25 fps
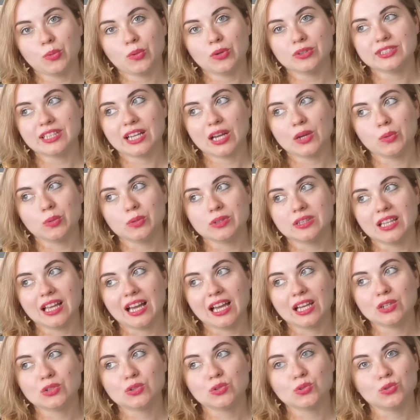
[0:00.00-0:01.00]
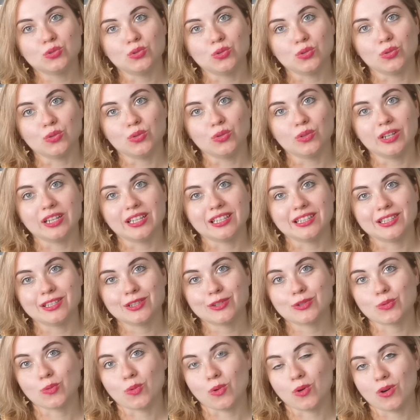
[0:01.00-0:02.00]
what I would like to do in
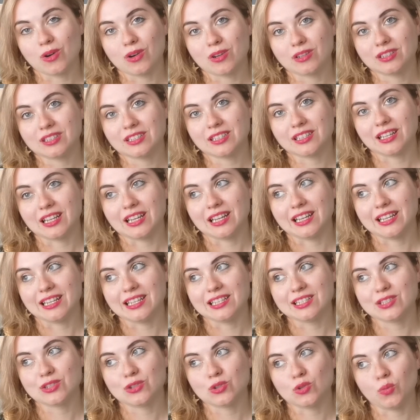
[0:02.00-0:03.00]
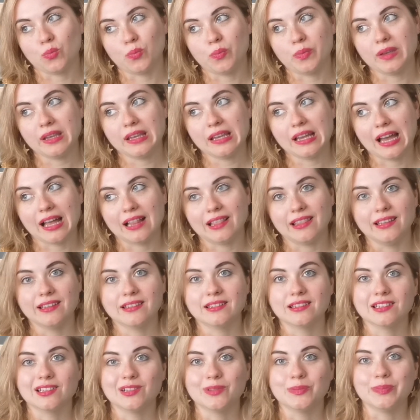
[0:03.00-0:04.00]
this world is to be a
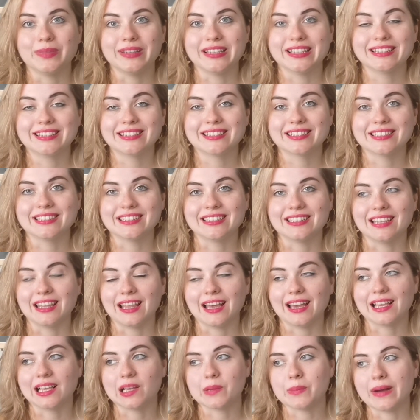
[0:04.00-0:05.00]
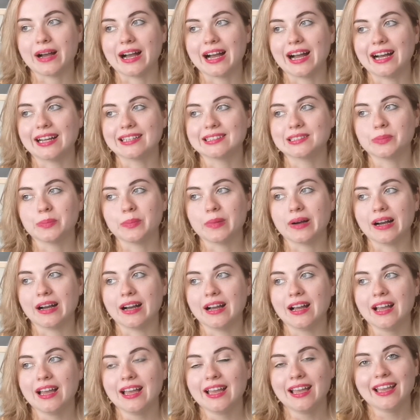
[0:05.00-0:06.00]
little bit like
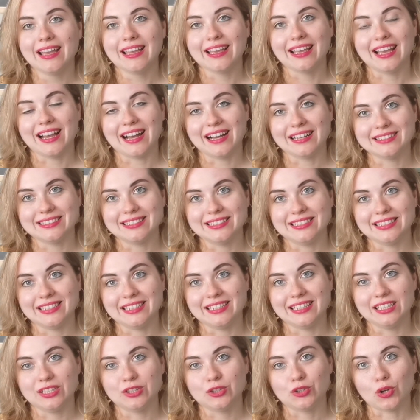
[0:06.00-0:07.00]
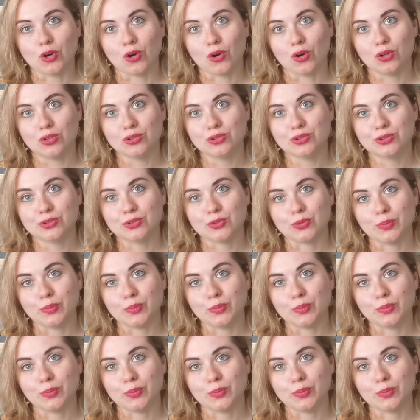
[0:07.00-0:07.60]
Mahatma Gandhi told,